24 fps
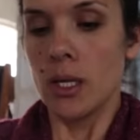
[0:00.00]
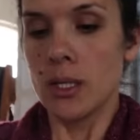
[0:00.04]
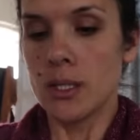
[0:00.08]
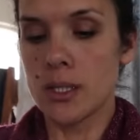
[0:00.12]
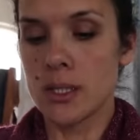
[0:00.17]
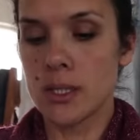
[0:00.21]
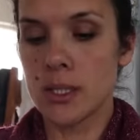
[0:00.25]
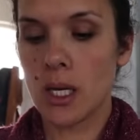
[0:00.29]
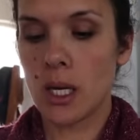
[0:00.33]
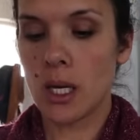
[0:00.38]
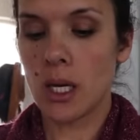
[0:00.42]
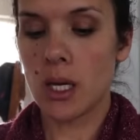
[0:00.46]
and
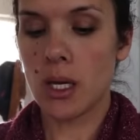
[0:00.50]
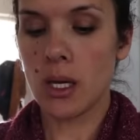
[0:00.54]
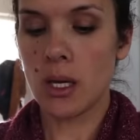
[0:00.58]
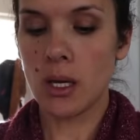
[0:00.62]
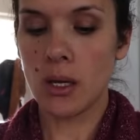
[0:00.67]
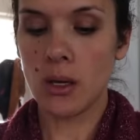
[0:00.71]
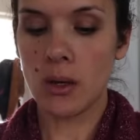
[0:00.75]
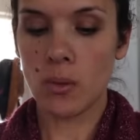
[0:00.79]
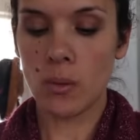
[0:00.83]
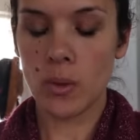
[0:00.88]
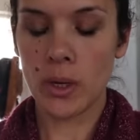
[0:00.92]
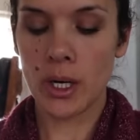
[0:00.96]
see
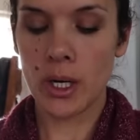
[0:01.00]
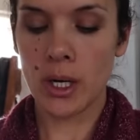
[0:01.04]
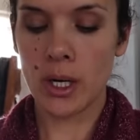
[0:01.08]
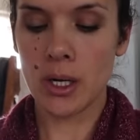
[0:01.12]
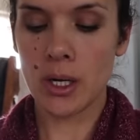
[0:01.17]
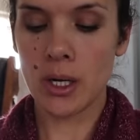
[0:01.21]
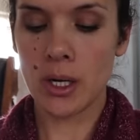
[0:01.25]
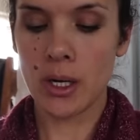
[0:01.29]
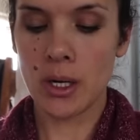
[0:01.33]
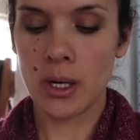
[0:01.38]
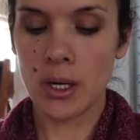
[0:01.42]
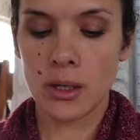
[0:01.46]

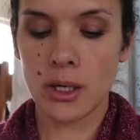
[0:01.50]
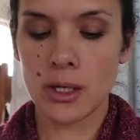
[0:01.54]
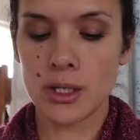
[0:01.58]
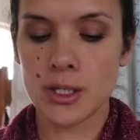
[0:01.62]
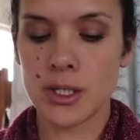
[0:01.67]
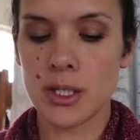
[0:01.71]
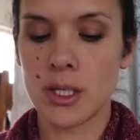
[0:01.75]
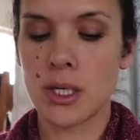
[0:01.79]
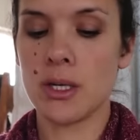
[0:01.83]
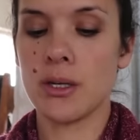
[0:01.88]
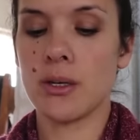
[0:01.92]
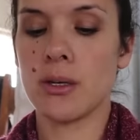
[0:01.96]
where,
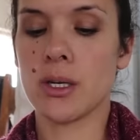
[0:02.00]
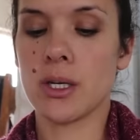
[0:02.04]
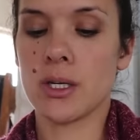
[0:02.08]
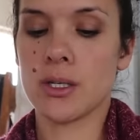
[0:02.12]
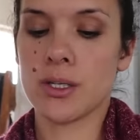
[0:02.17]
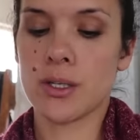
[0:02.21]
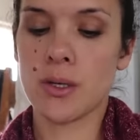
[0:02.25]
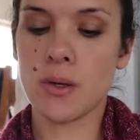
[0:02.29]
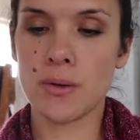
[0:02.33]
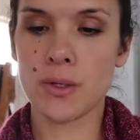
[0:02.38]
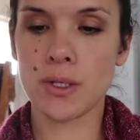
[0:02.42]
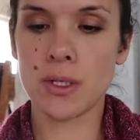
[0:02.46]
gosh, the internet
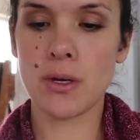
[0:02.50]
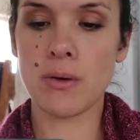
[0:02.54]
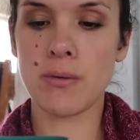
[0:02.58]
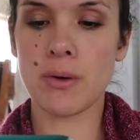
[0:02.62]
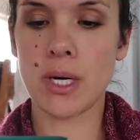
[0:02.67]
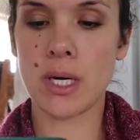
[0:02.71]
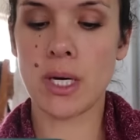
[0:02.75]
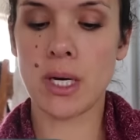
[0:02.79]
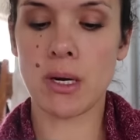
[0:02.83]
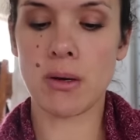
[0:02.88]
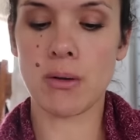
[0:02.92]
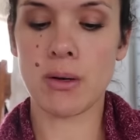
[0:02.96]
is so slow
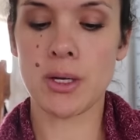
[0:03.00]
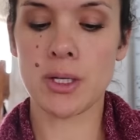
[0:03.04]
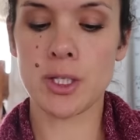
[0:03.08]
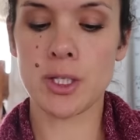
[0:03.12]
right now.